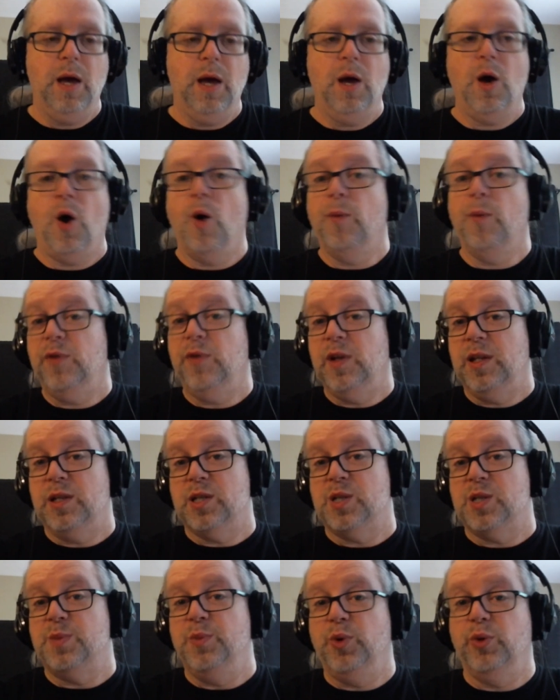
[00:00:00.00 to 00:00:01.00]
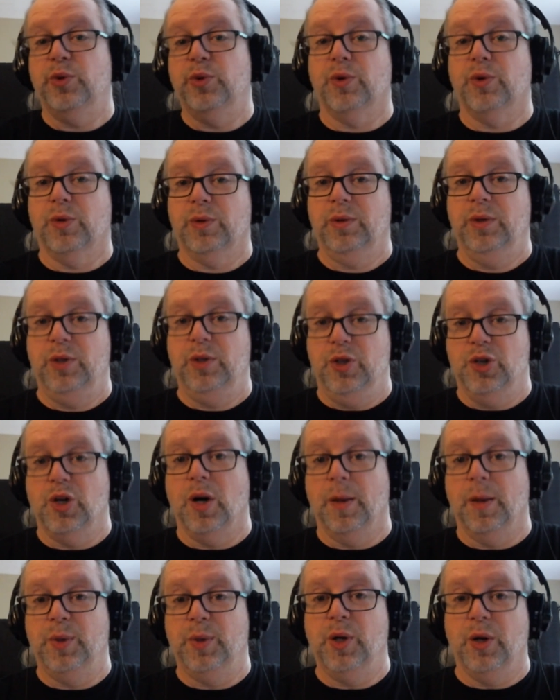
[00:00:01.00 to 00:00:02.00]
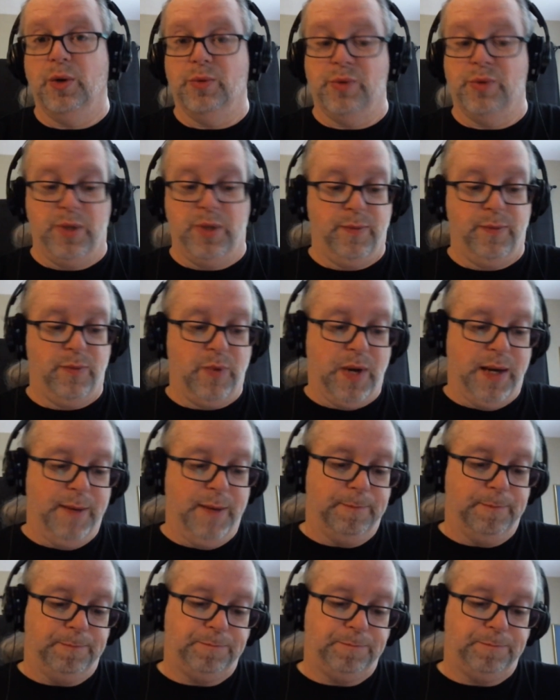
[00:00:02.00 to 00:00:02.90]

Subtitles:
hopefully the smoother the job goes, right?